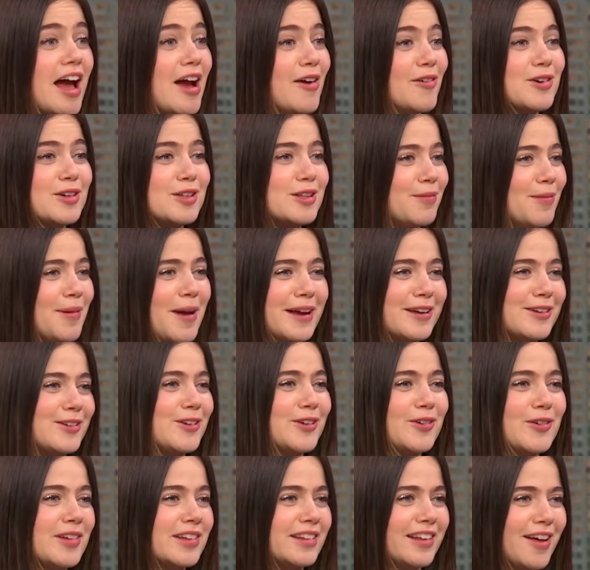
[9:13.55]
I respect
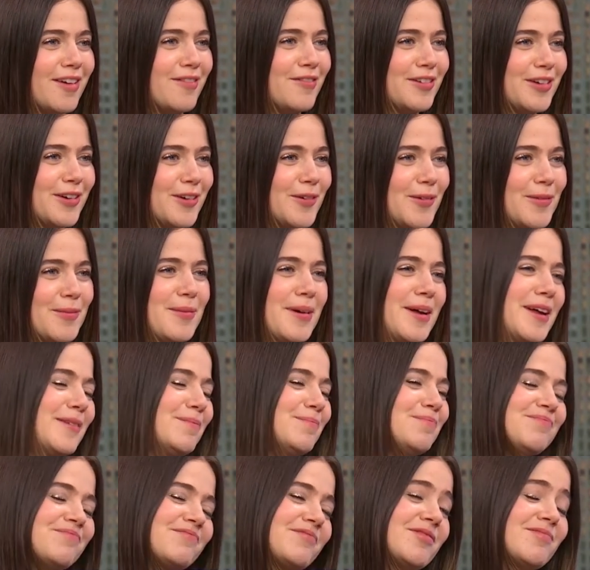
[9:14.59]
you and love you,
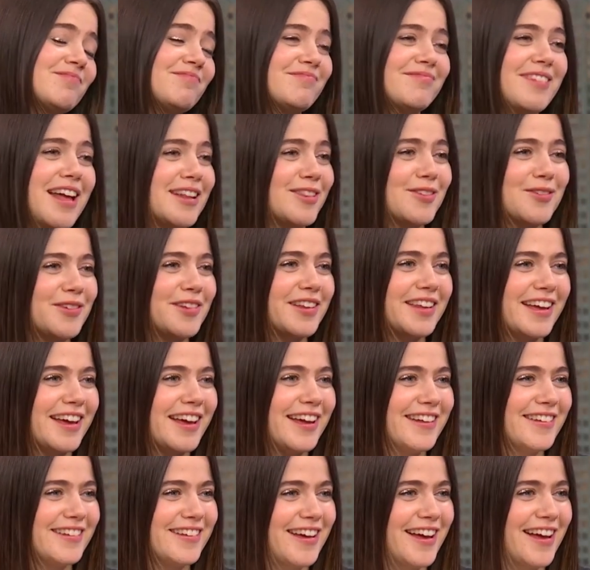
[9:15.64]
but that's really
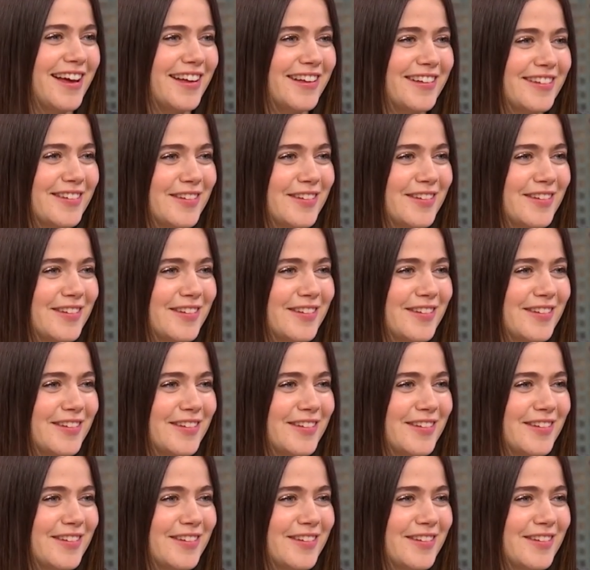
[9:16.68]
it. Yeah.